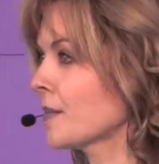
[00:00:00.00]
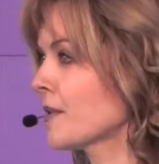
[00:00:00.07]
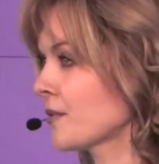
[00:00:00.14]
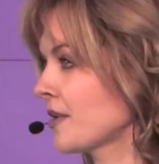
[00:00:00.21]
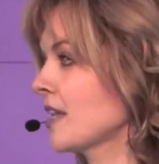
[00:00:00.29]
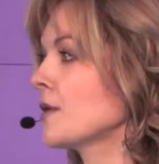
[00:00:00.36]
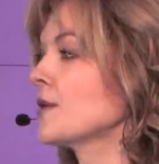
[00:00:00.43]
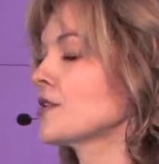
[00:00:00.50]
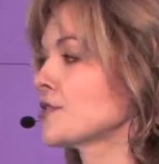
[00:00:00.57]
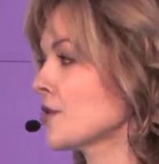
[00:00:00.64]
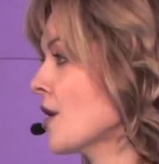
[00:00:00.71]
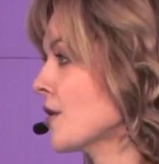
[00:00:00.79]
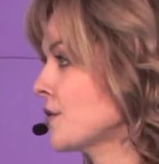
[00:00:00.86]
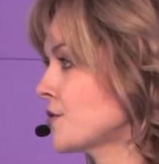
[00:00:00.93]
but really what
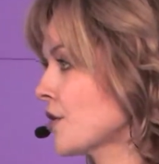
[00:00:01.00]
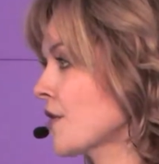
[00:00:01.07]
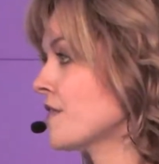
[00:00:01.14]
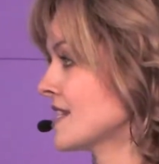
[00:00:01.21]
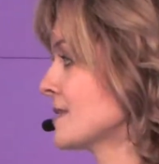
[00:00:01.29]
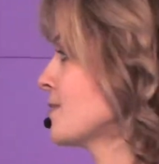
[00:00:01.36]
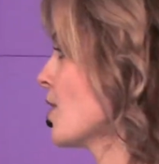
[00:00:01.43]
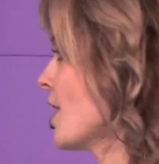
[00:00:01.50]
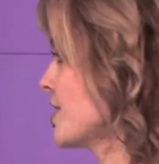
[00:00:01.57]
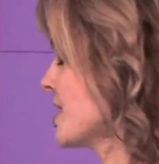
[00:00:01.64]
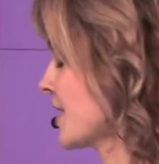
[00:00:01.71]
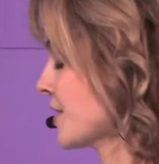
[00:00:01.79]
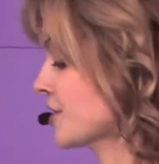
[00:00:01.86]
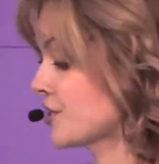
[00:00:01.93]
drove this project,